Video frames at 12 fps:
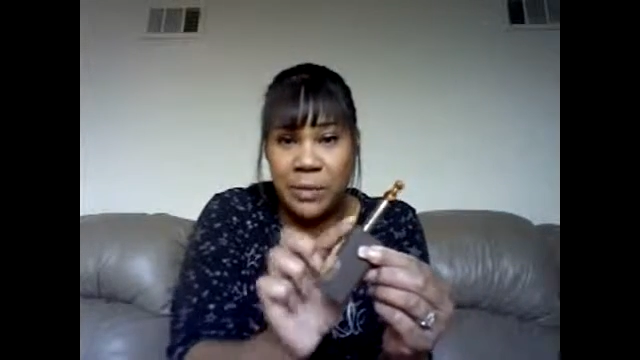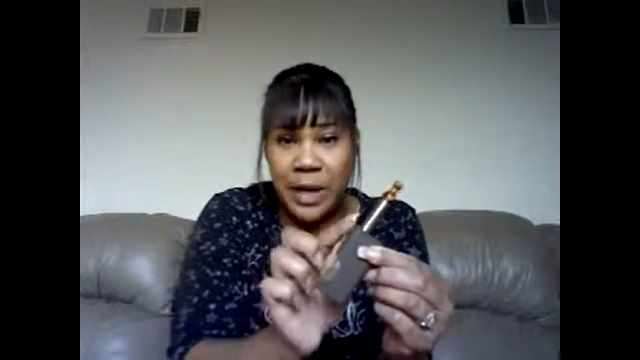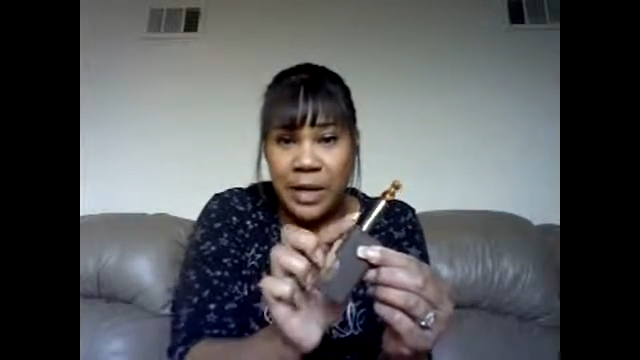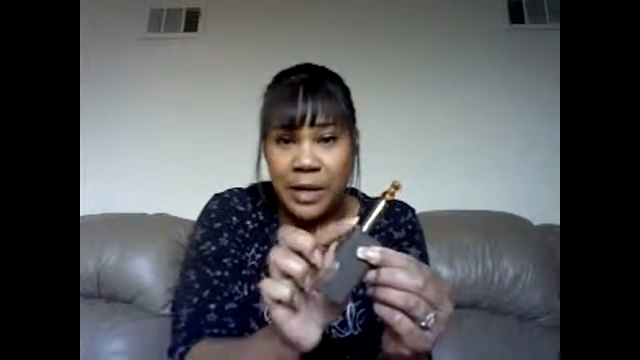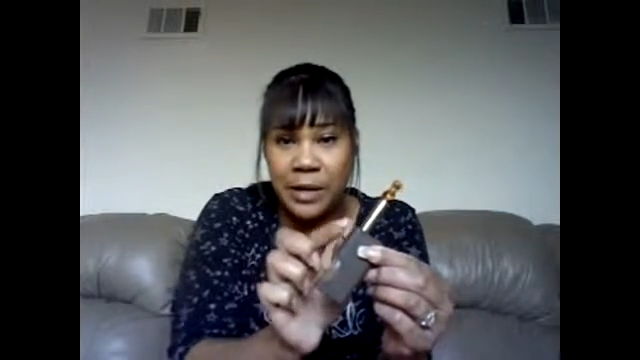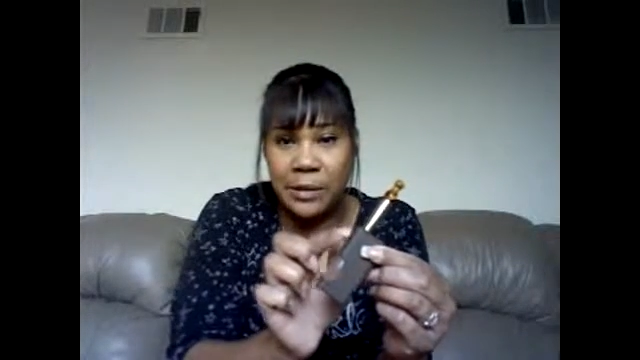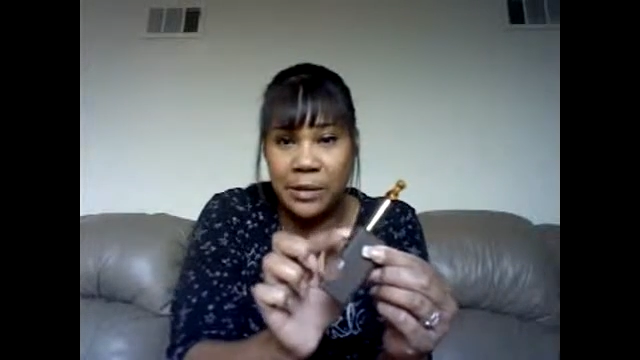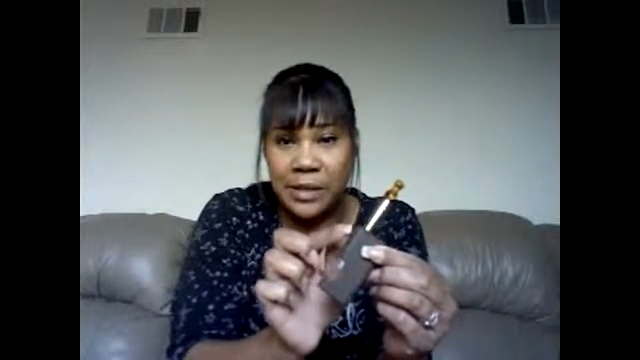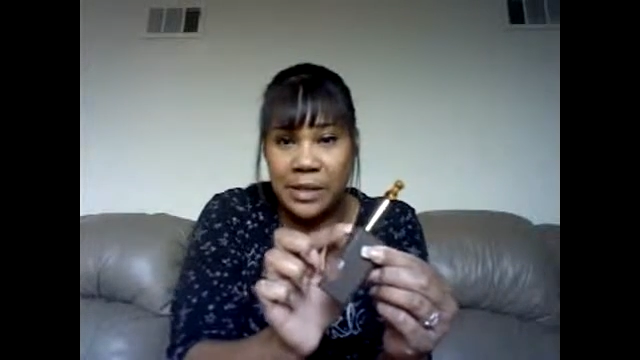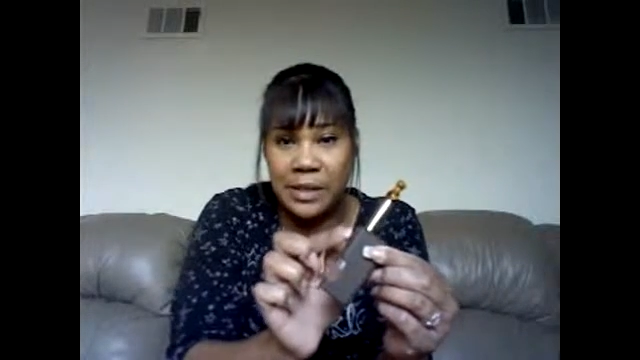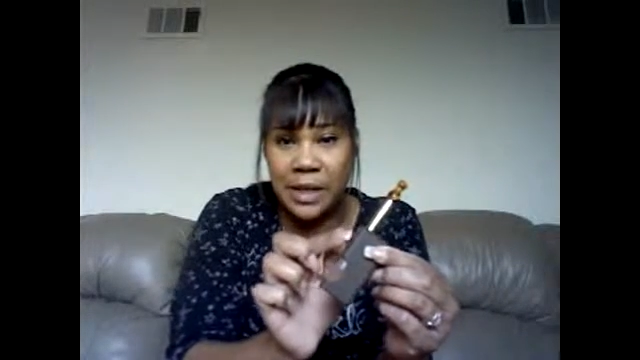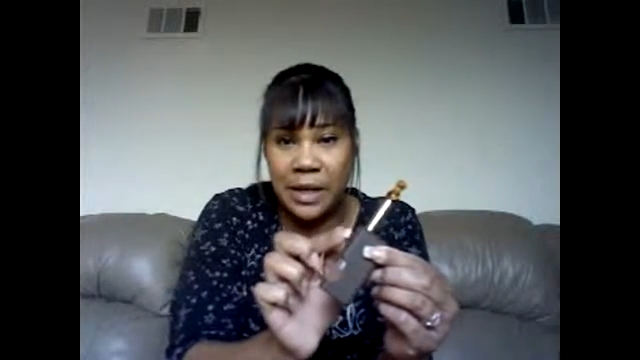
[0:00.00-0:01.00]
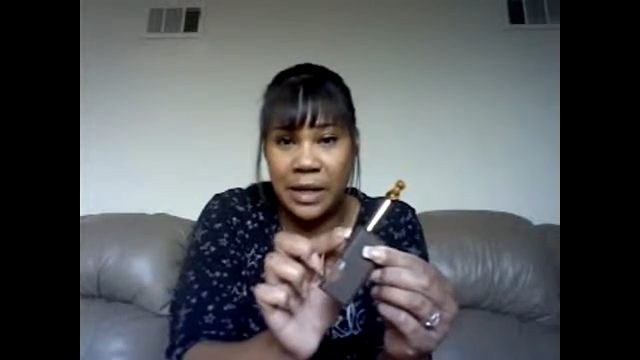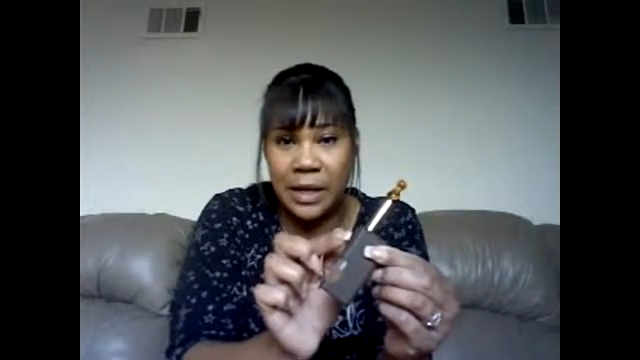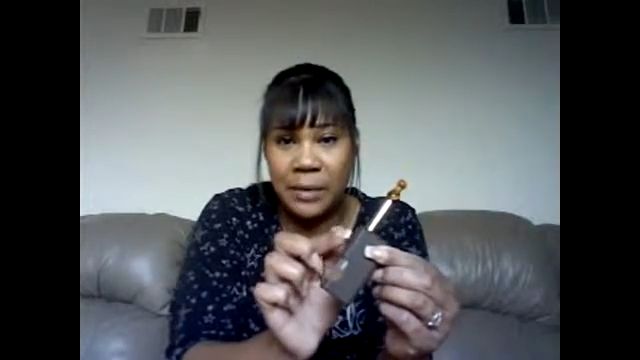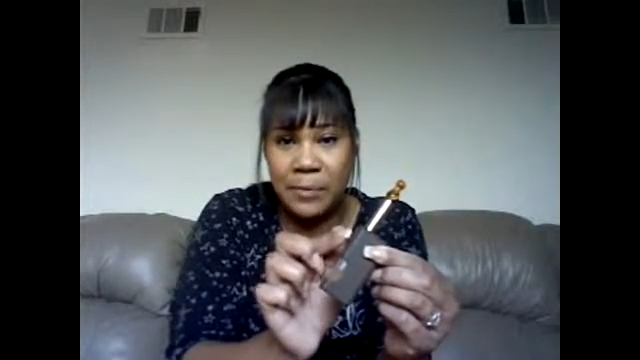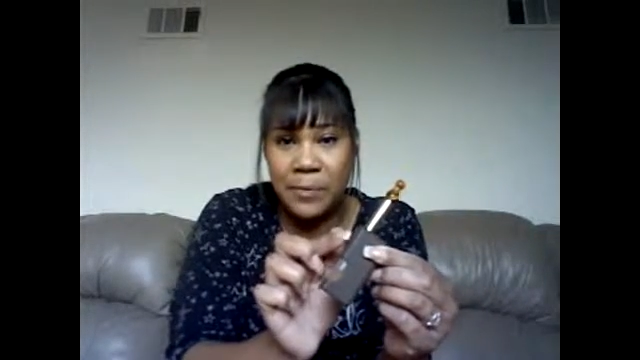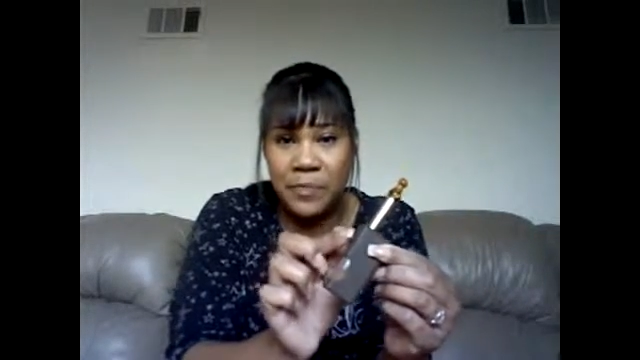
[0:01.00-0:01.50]
right here on the
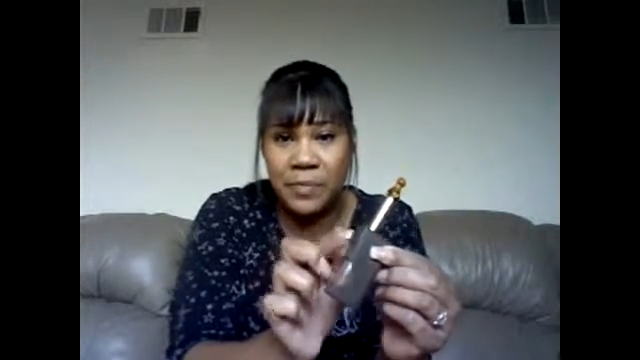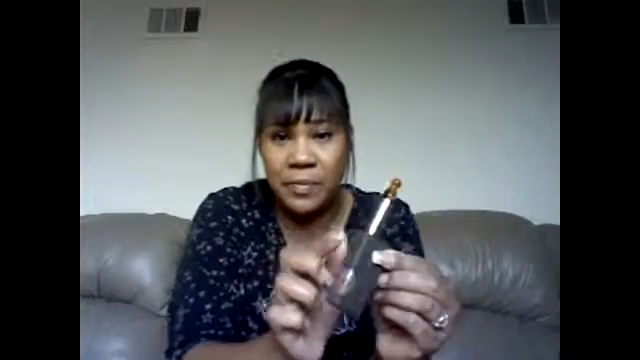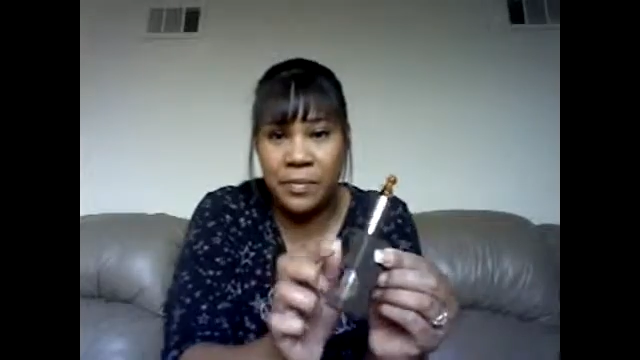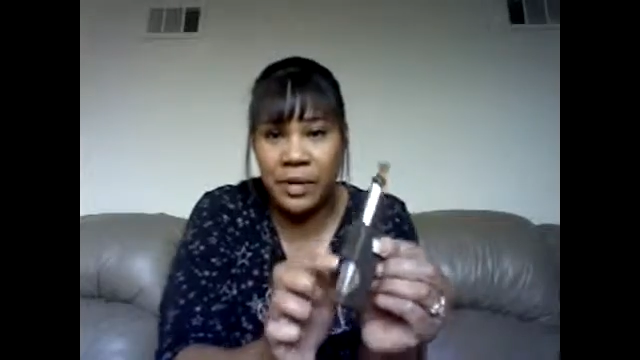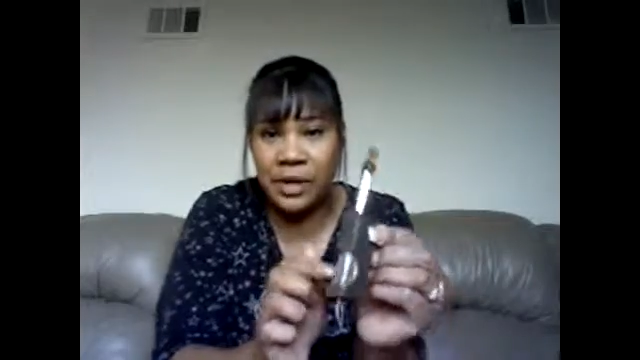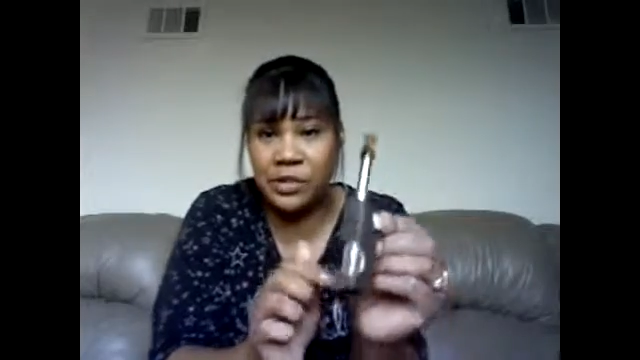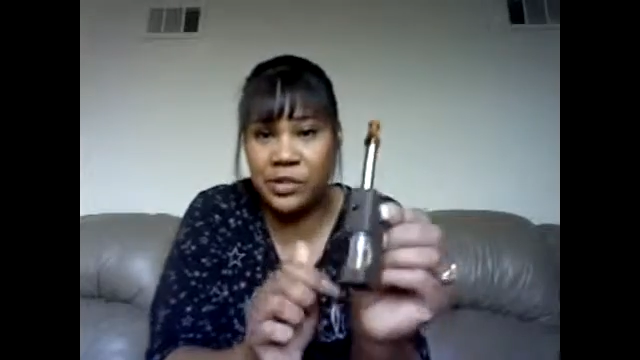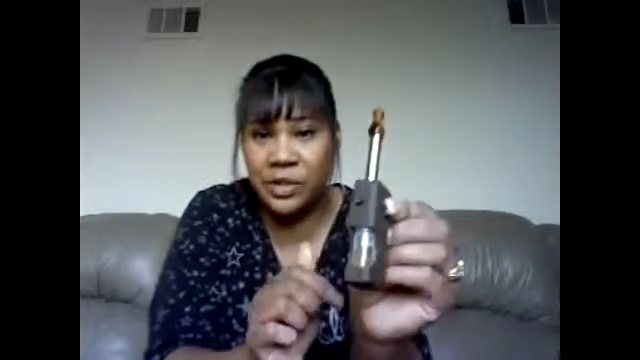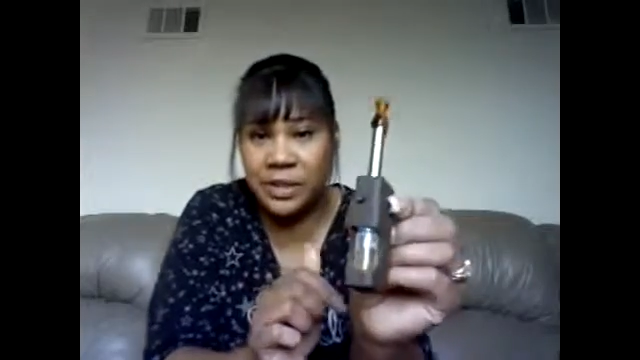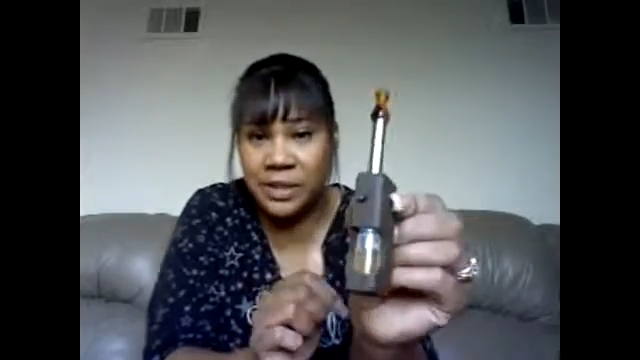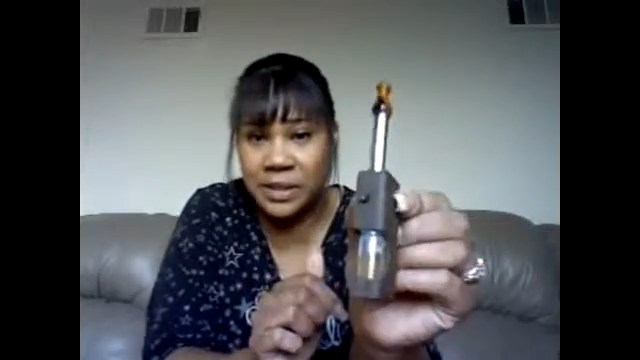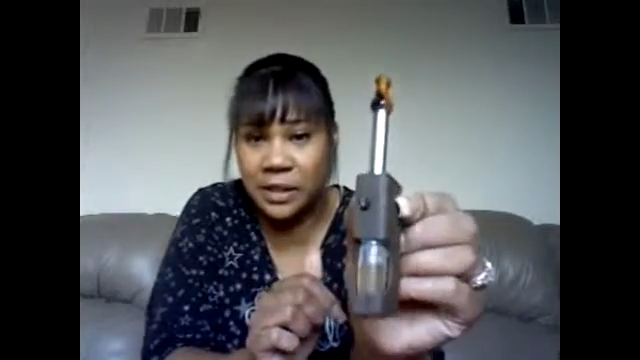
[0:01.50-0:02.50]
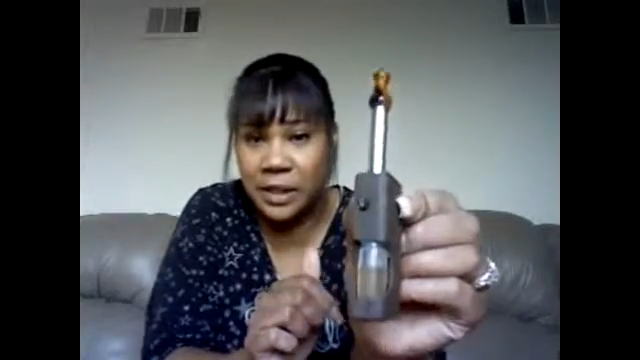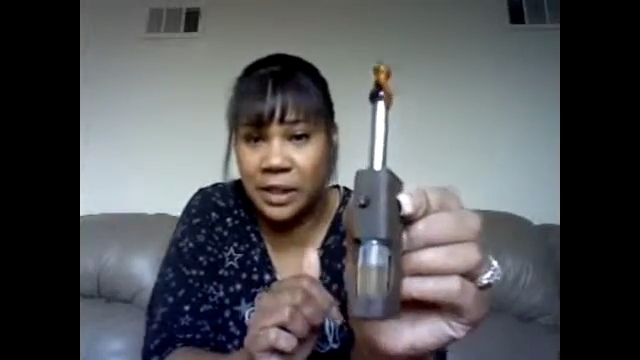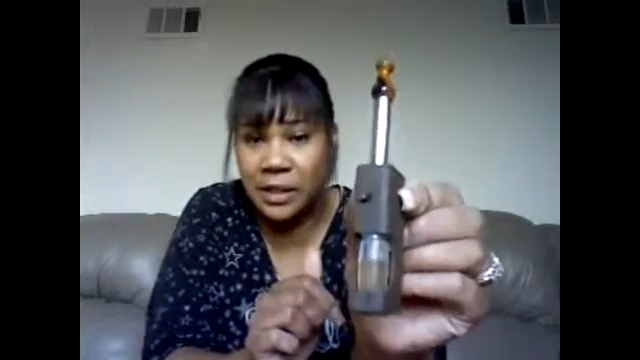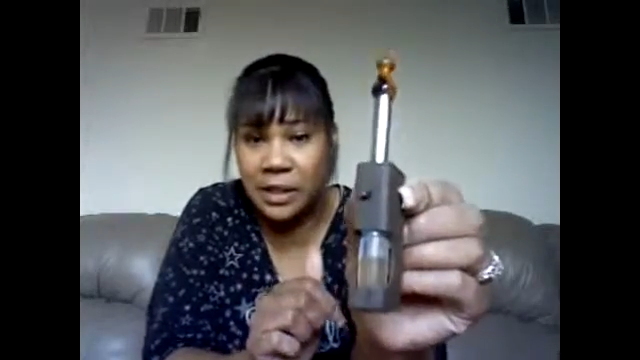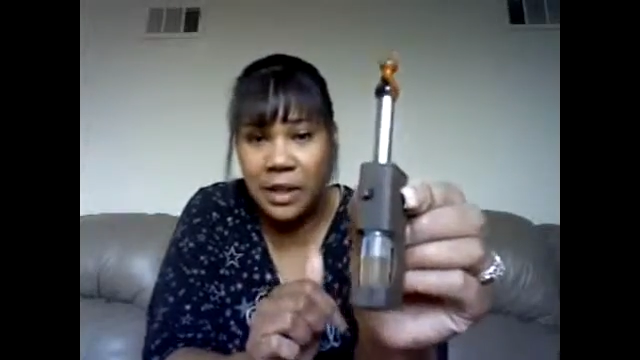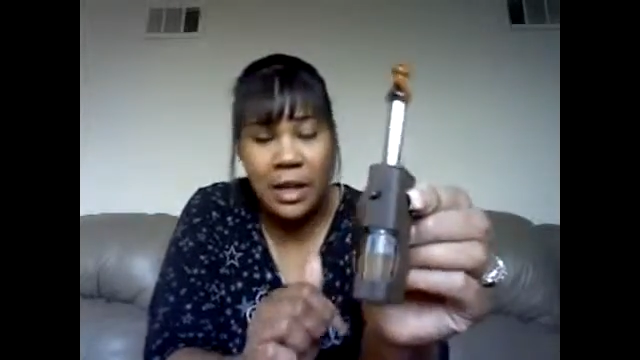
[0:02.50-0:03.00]
side, as you can
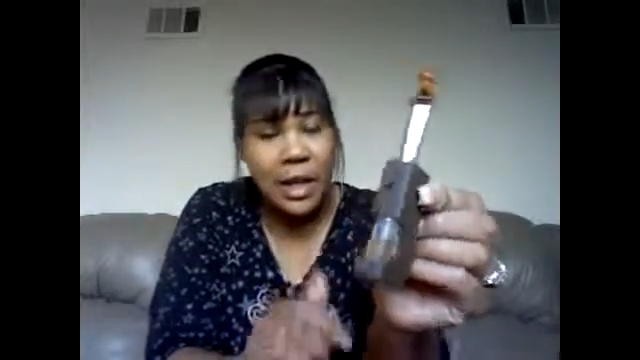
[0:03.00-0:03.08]
see.